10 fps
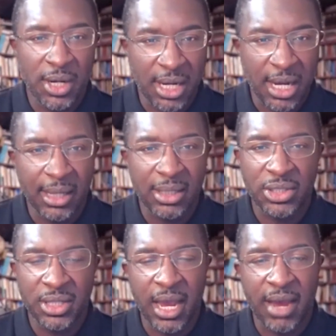to
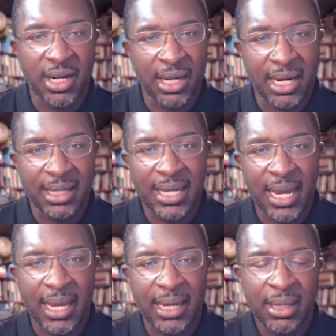college and having a lot of
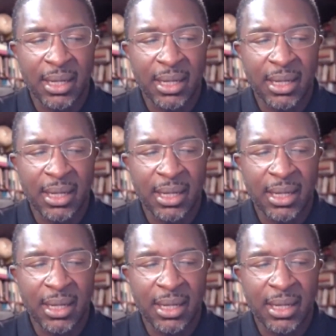debt,